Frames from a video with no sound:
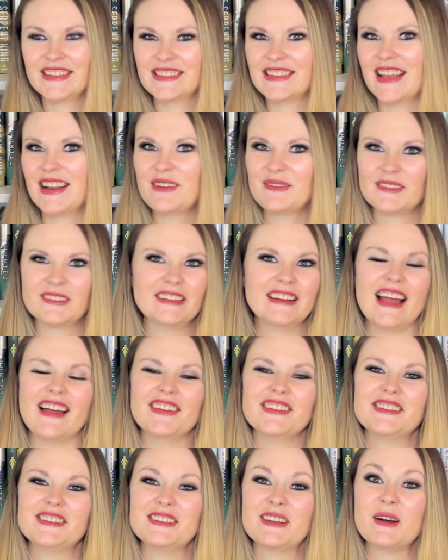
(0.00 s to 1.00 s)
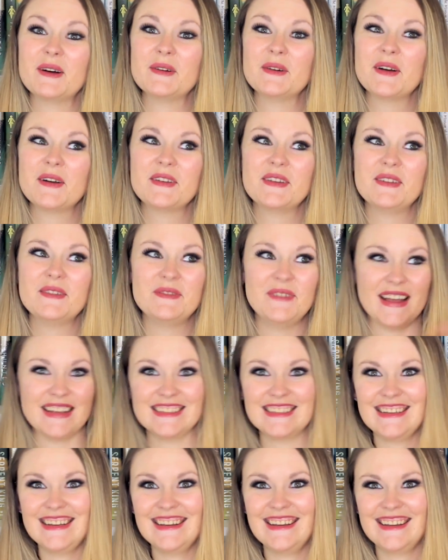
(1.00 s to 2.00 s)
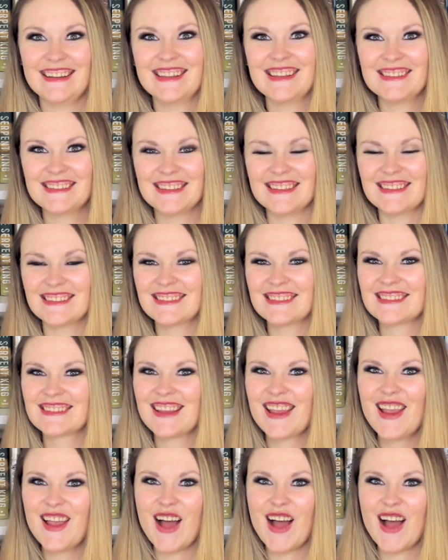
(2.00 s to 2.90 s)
set of a reality show fascinating since